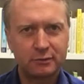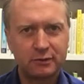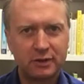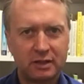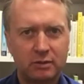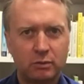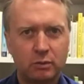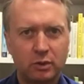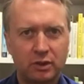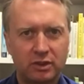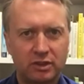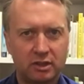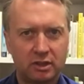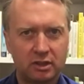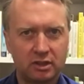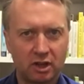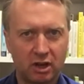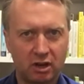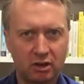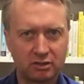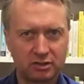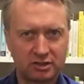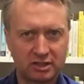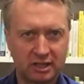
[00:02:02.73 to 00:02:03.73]
fit with the
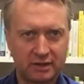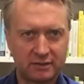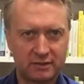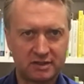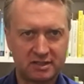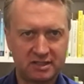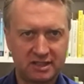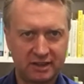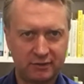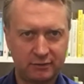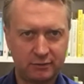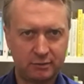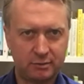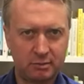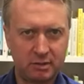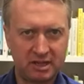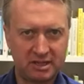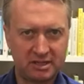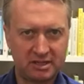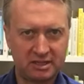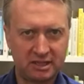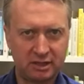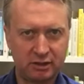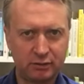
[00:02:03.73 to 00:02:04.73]
goals I've set for
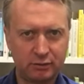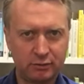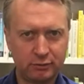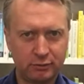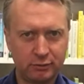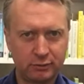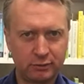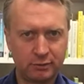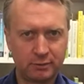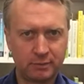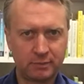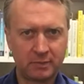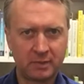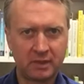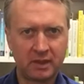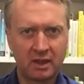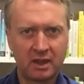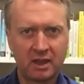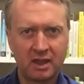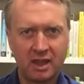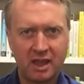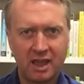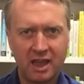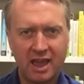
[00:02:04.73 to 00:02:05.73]
myself,
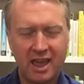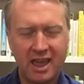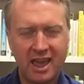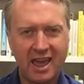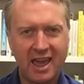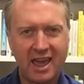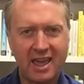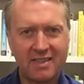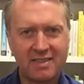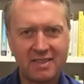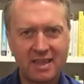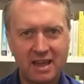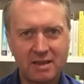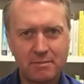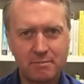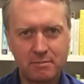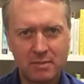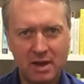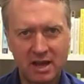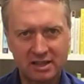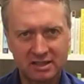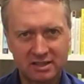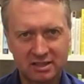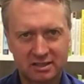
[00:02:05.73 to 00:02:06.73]
and they
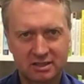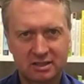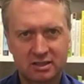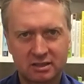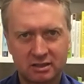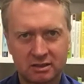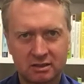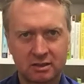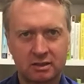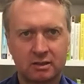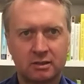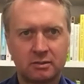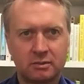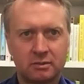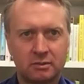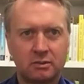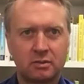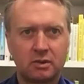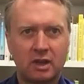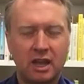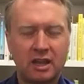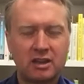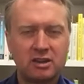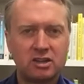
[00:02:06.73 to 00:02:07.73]
must,
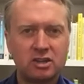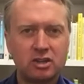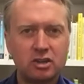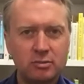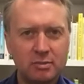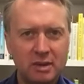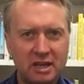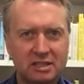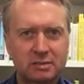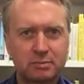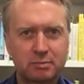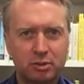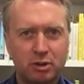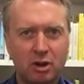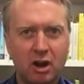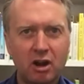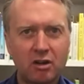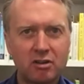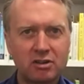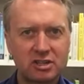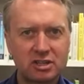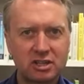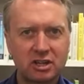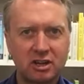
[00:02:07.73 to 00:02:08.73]
and you must
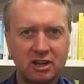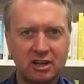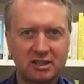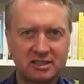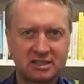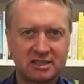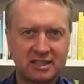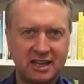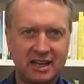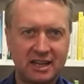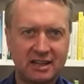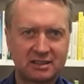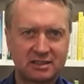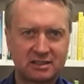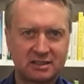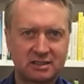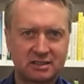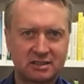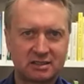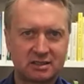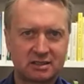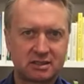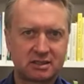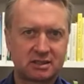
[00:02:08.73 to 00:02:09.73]
prioritize
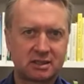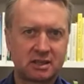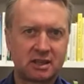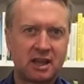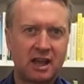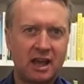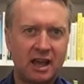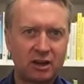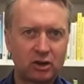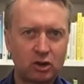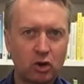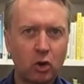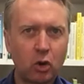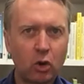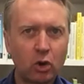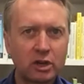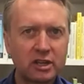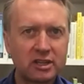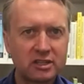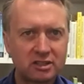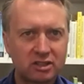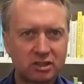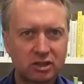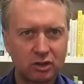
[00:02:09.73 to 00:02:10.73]
tasks
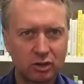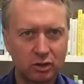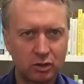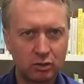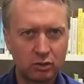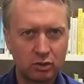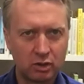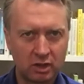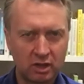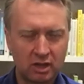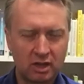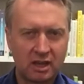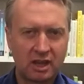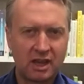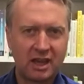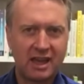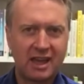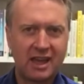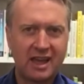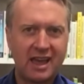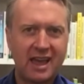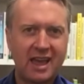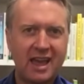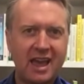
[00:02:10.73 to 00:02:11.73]
according to
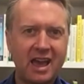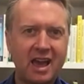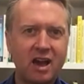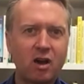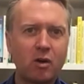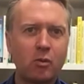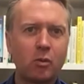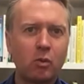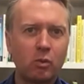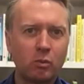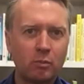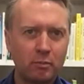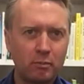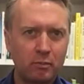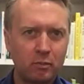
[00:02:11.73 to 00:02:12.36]
how